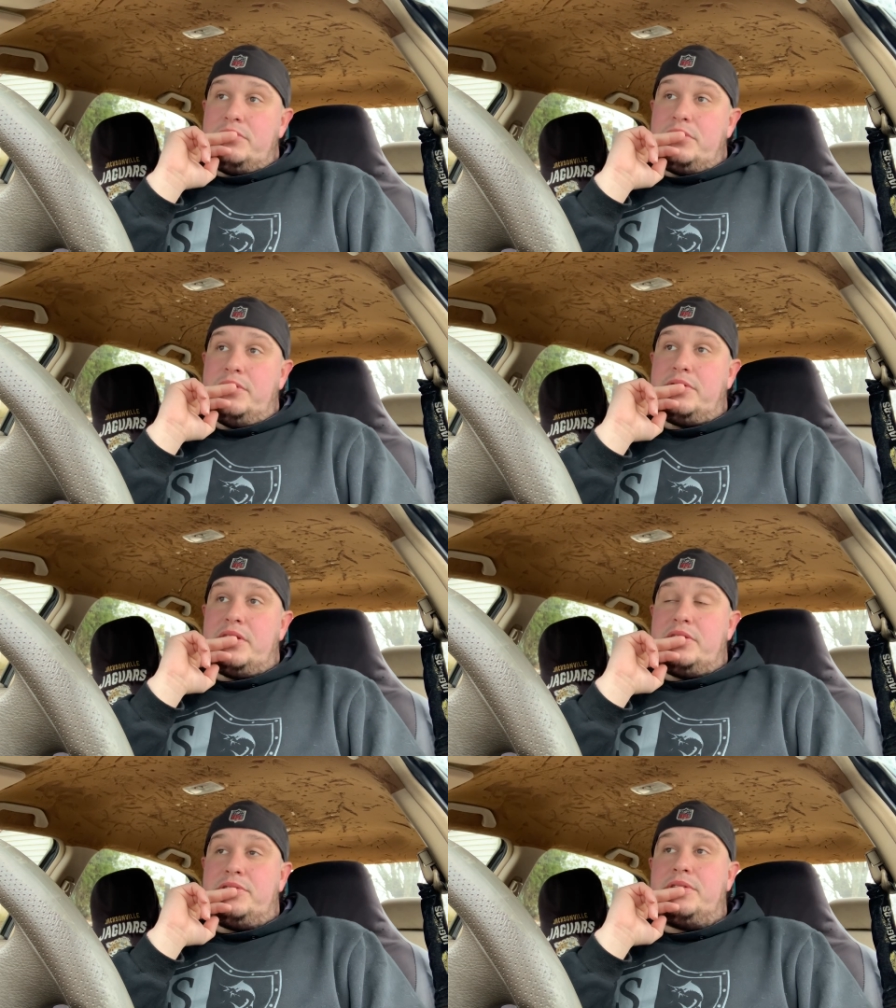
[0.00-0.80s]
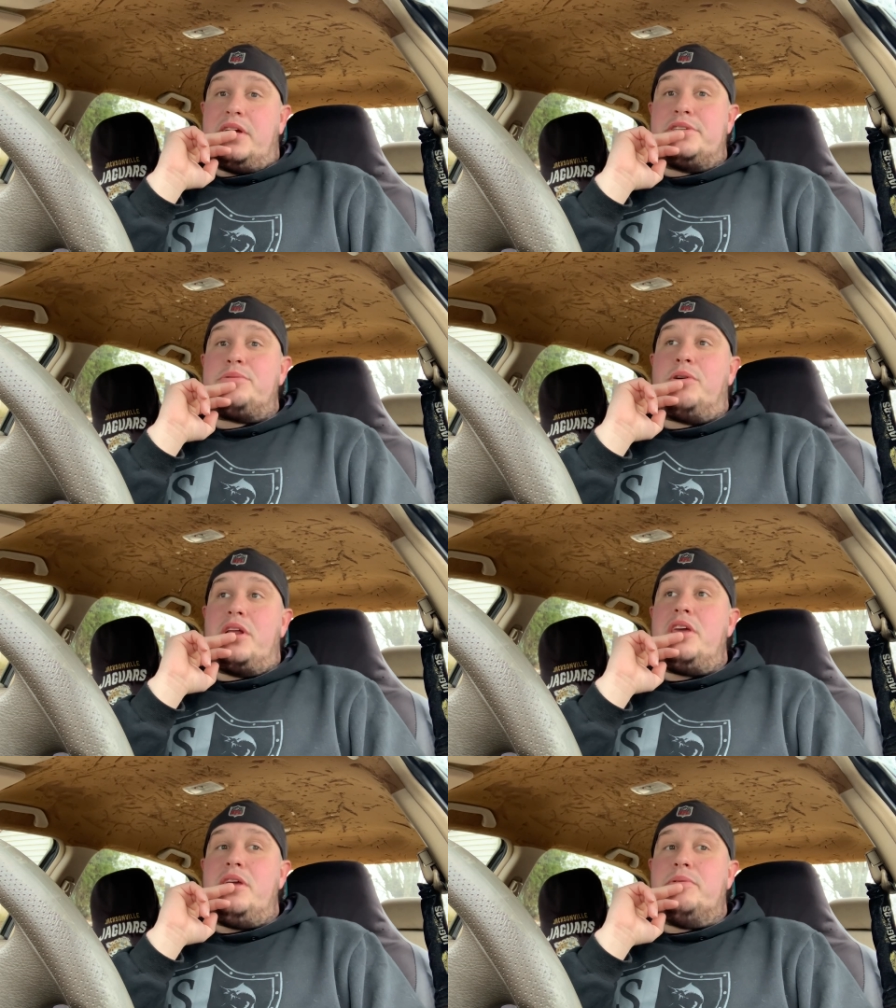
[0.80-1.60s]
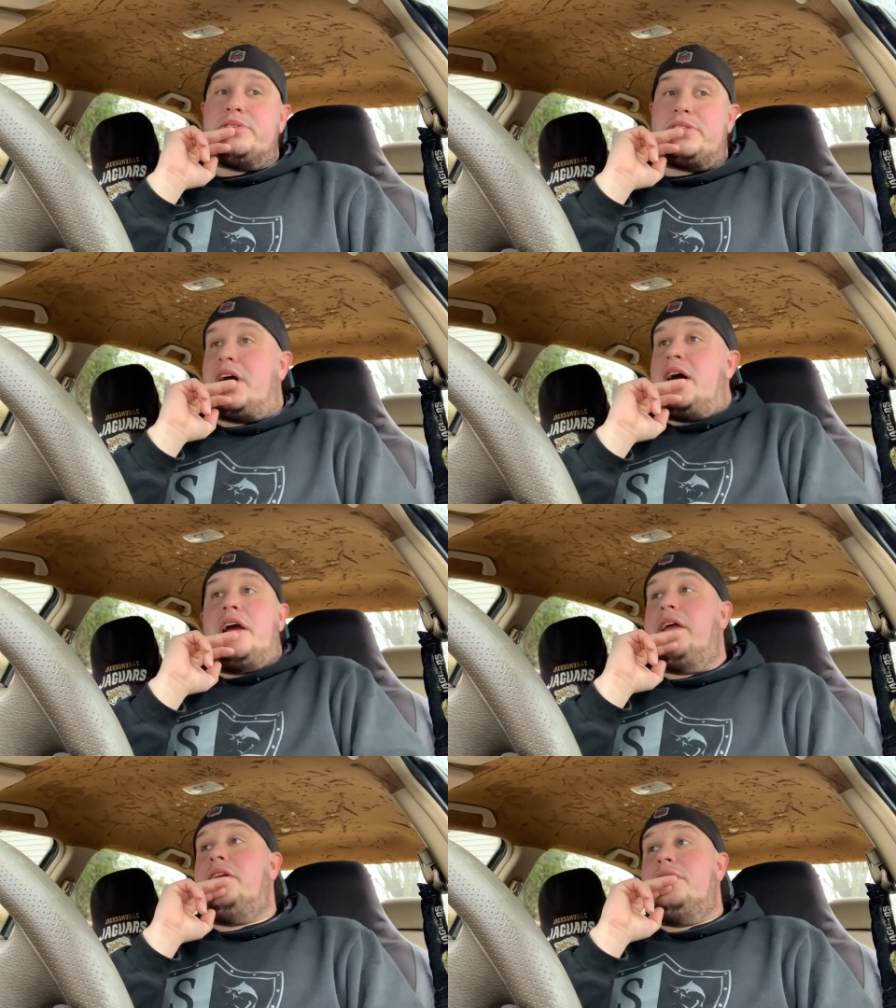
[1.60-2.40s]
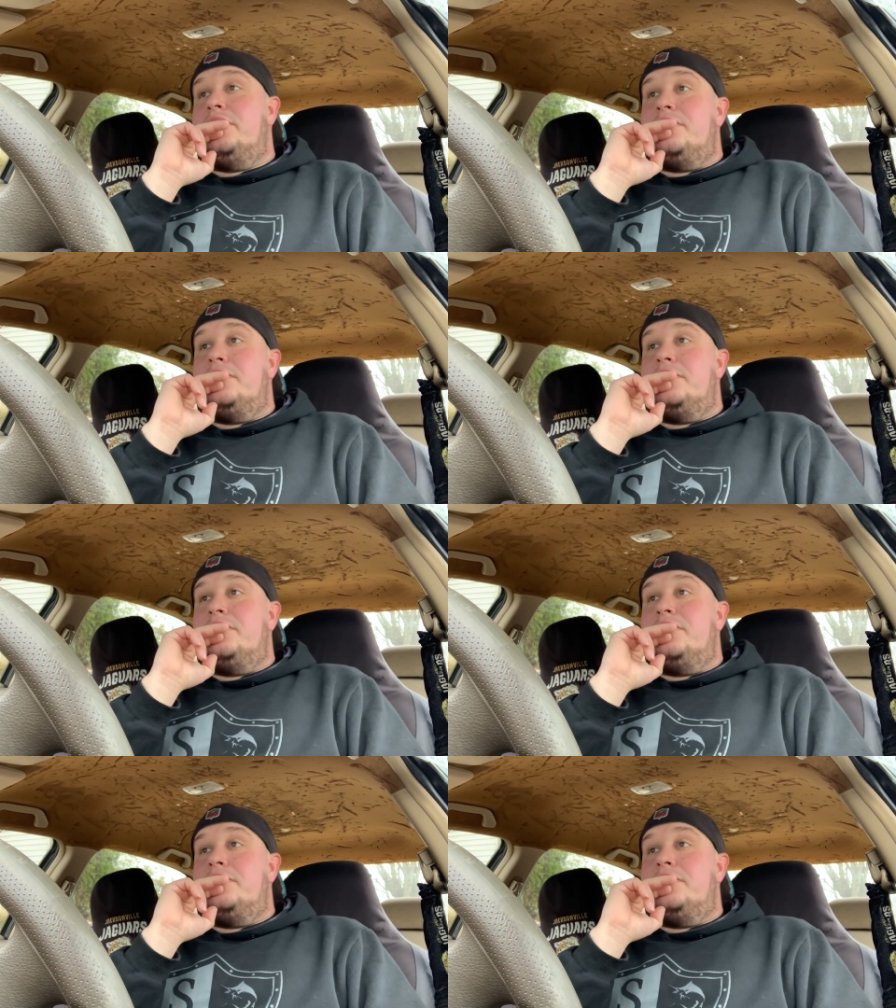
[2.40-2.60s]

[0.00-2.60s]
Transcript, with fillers: two, 2020, he was all right.